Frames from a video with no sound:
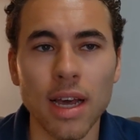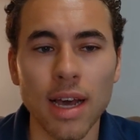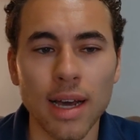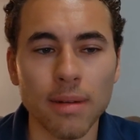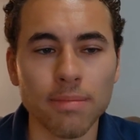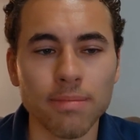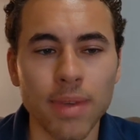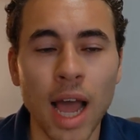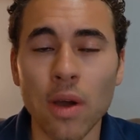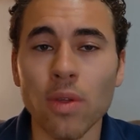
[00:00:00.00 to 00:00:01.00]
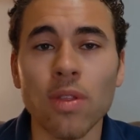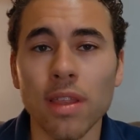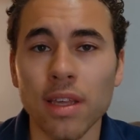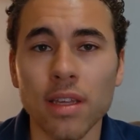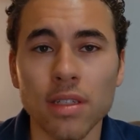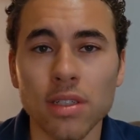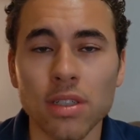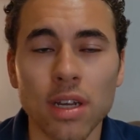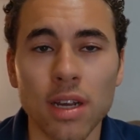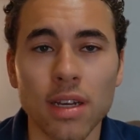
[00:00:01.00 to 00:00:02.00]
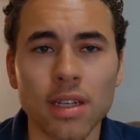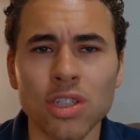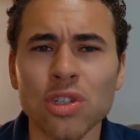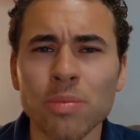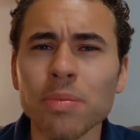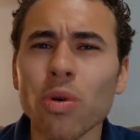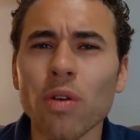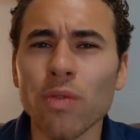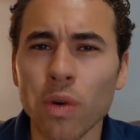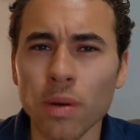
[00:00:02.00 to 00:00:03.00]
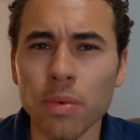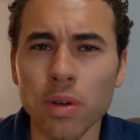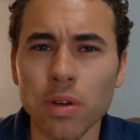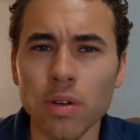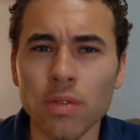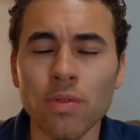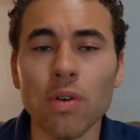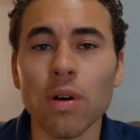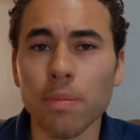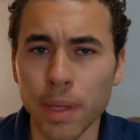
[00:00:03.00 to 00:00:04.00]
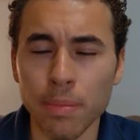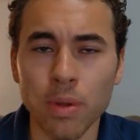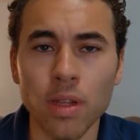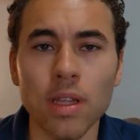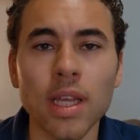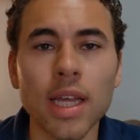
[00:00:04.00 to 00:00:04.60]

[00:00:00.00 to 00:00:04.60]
how you think it should be more affordable for people.